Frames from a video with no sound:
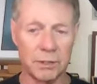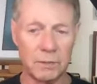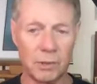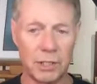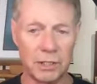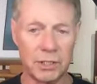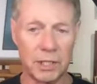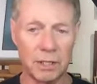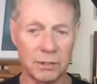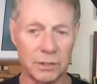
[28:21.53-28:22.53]
spleen
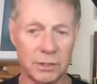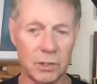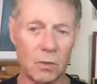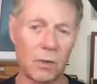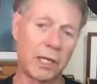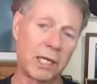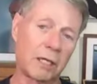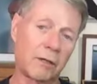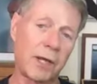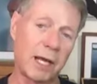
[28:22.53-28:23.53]
cells. And so when they get
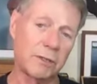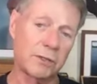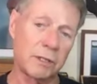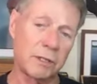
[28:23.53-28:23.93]
1,000,